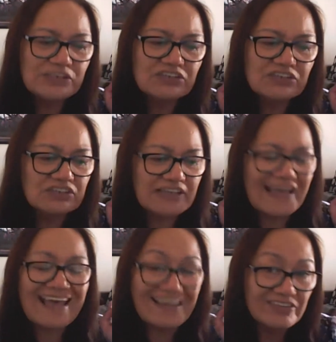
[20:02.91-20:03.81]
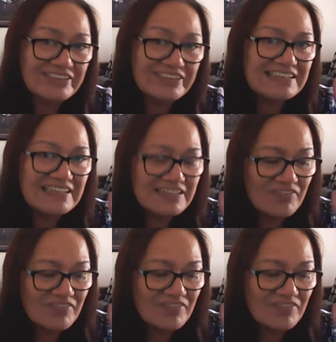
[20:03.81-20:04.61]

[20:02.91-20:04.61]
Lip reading: we're not healthy enough,